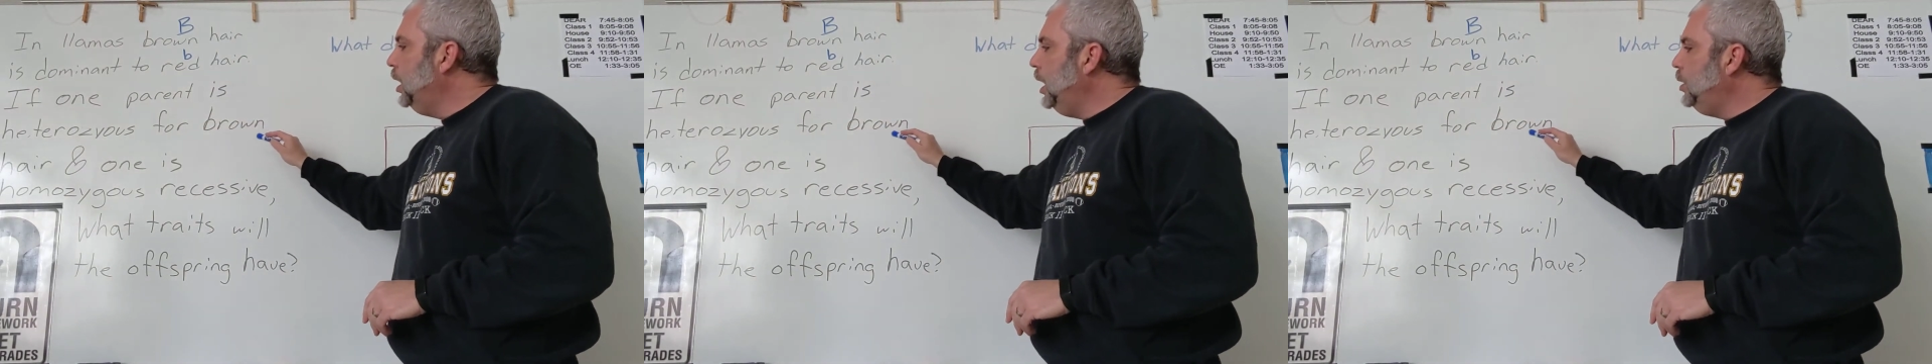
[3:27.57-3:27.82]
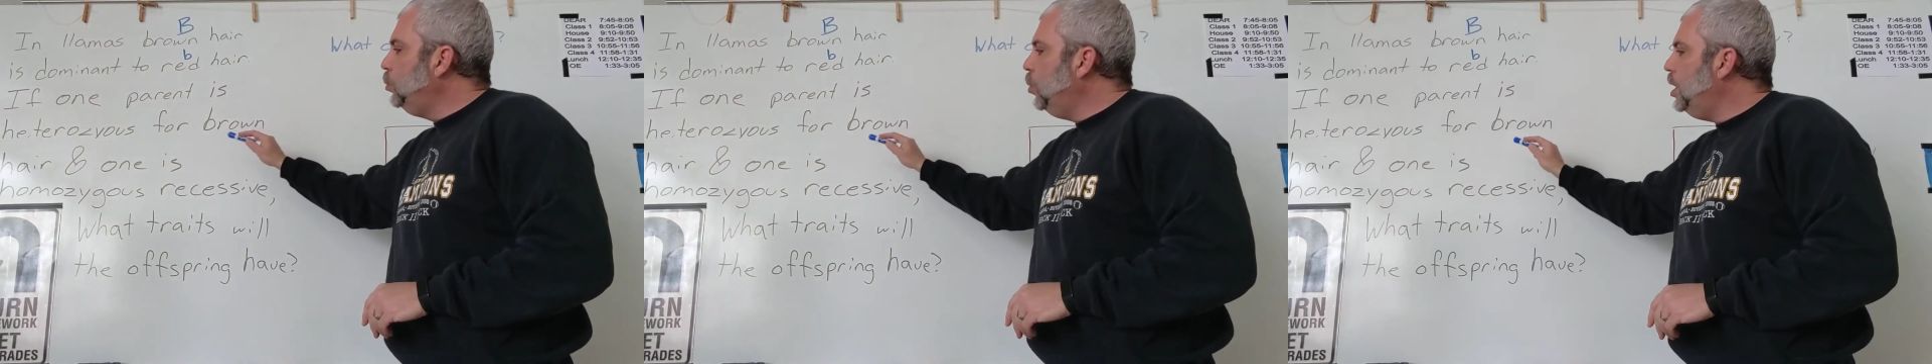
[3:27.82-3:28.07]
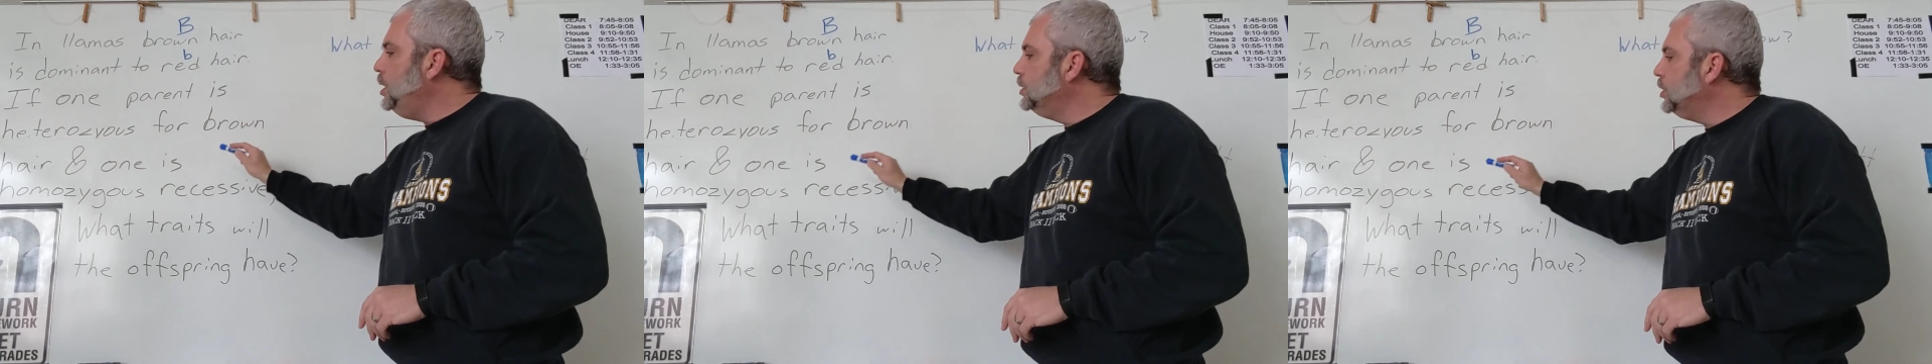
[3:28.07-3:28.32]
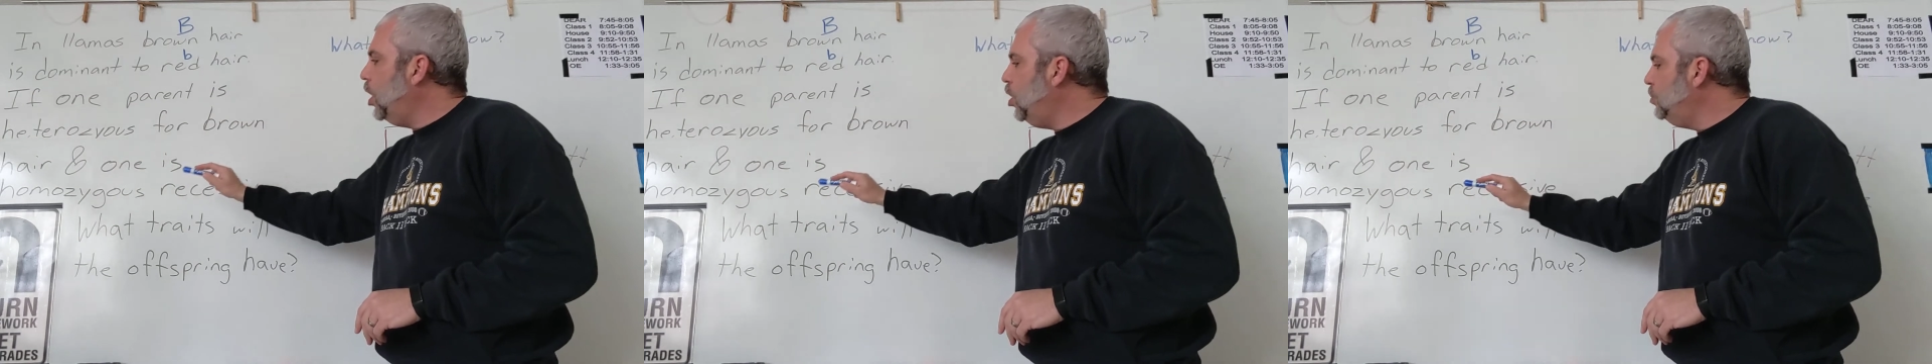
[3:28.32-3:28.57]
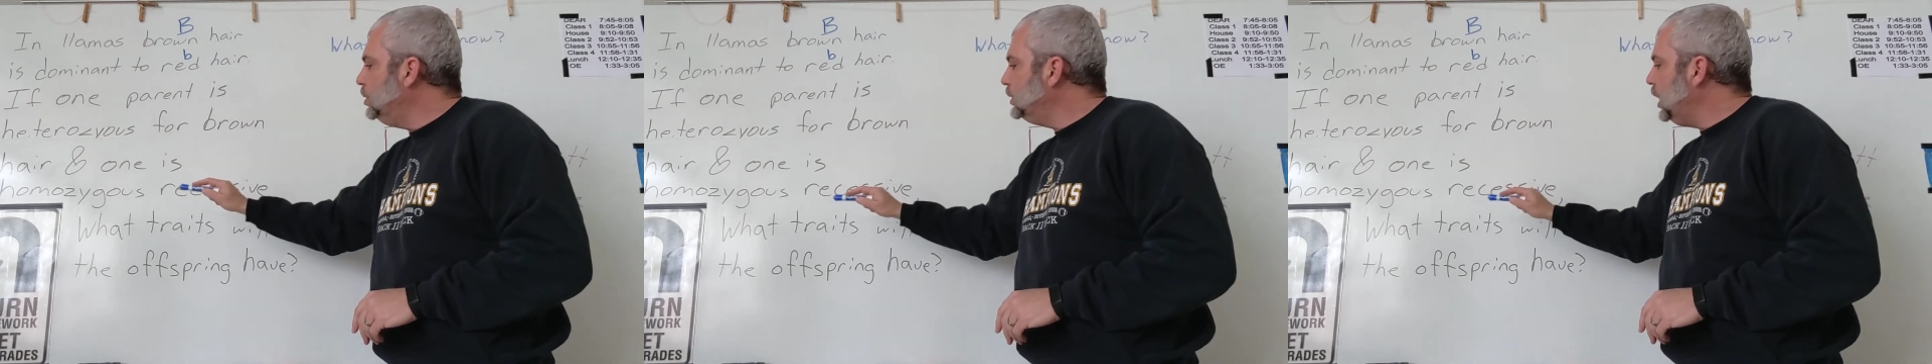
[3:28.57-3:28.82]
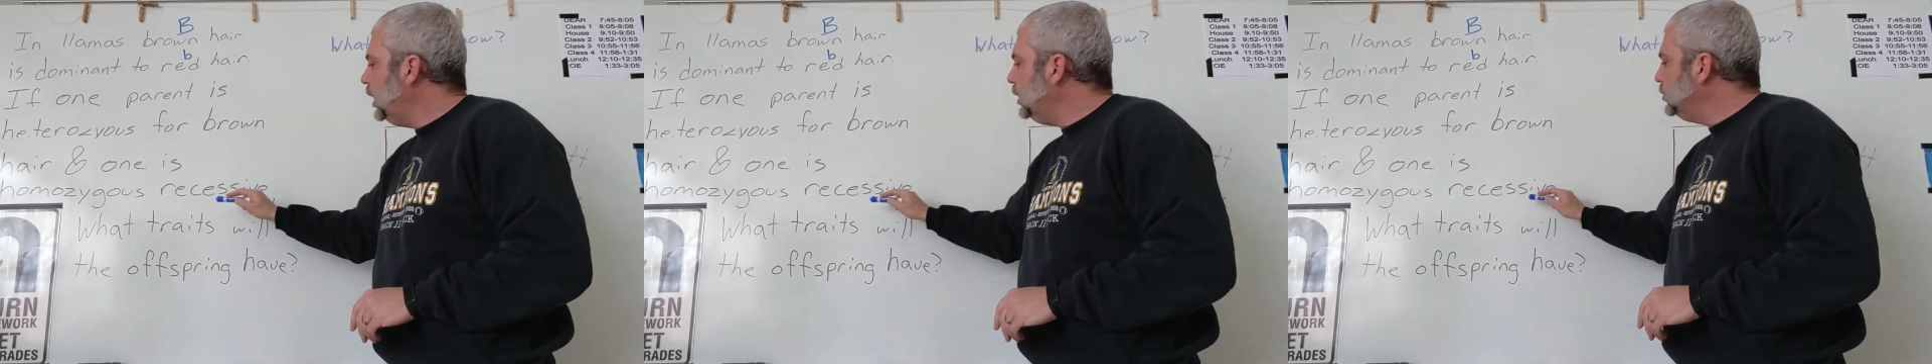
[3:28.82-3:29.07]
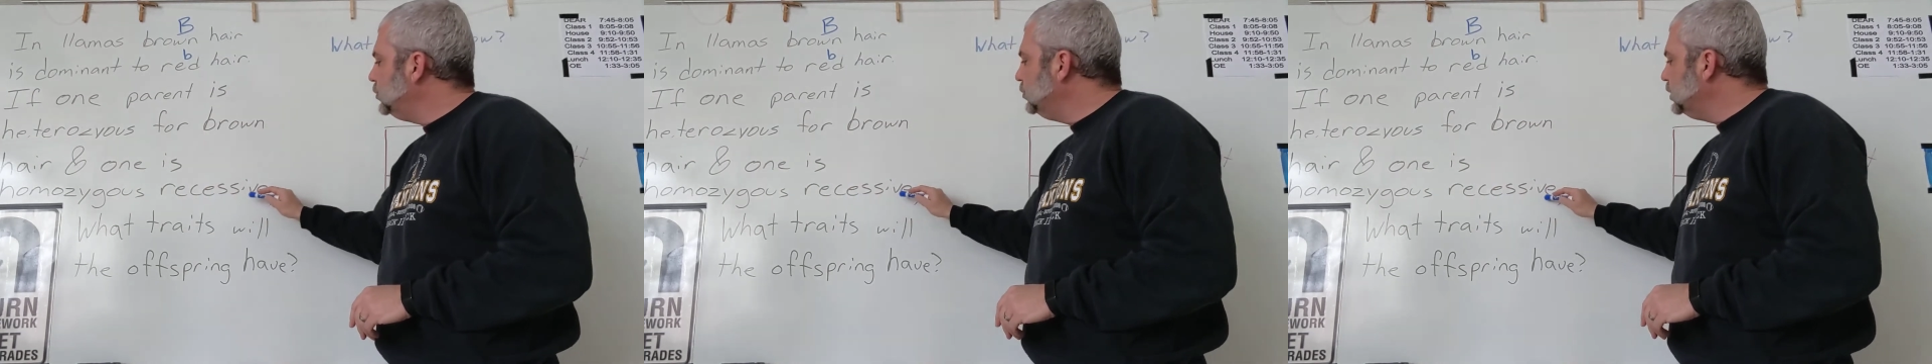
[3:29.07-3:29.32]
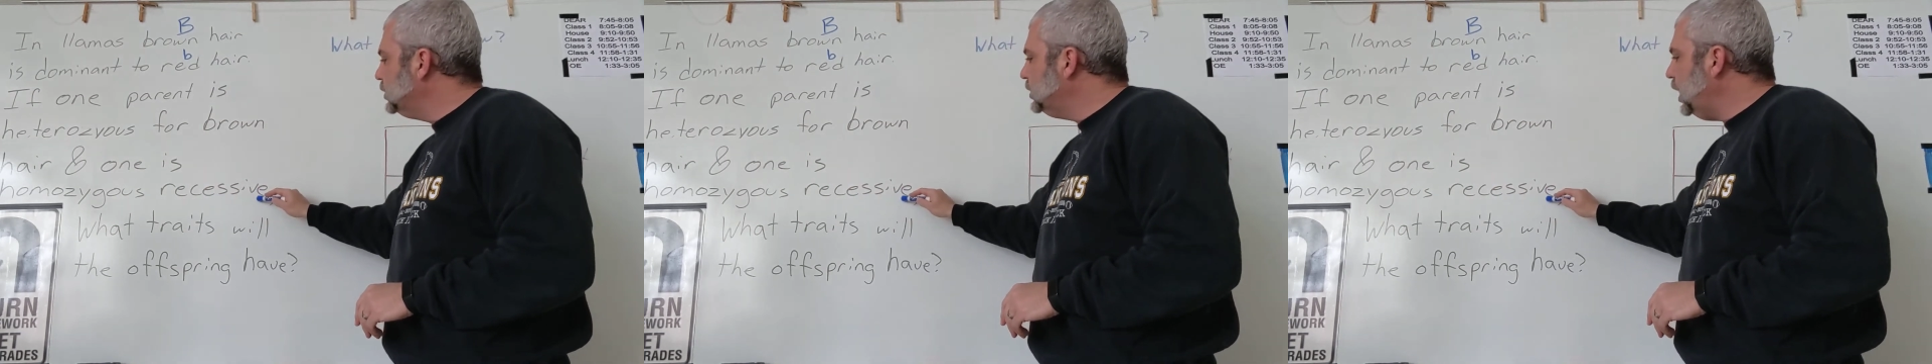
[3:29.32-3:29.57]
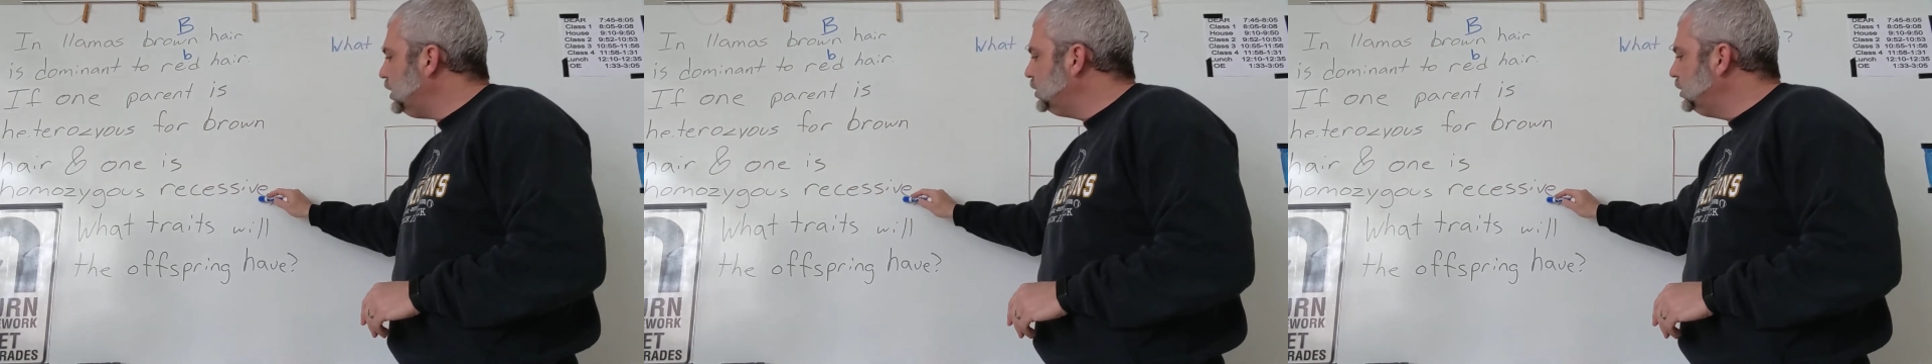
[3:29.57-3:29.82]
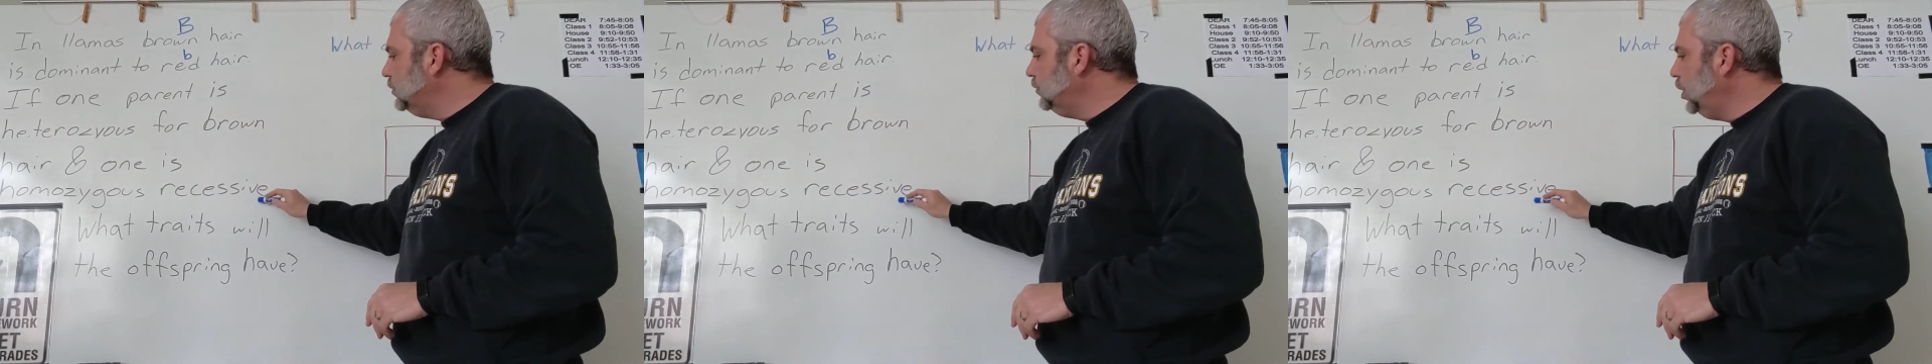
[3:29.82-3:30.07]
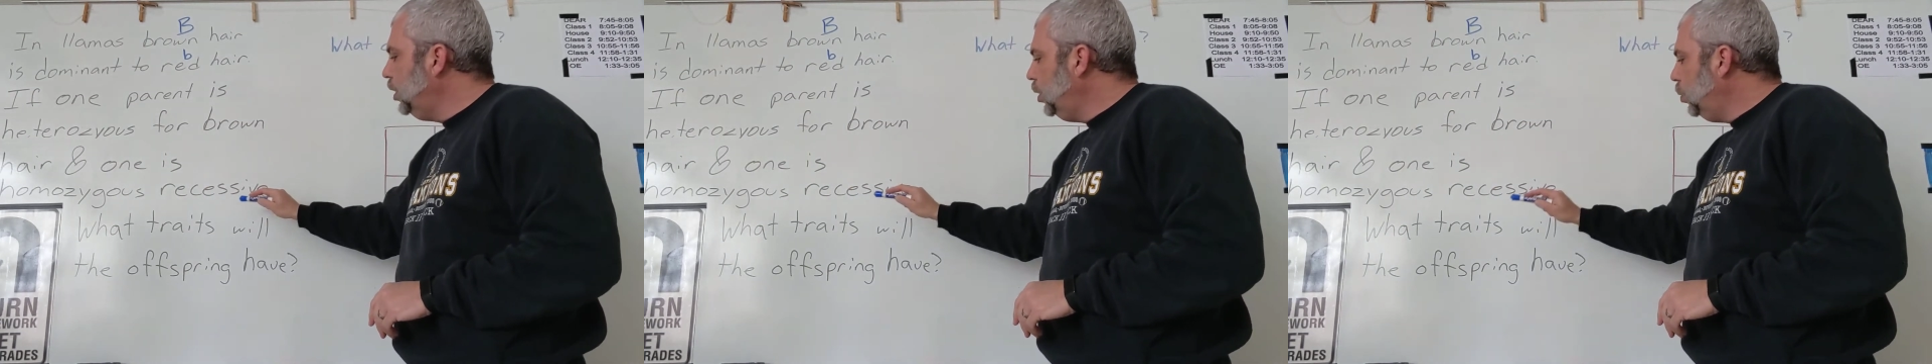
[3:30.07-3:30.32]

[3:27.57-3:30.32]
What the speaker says: and one is homozygous recessive,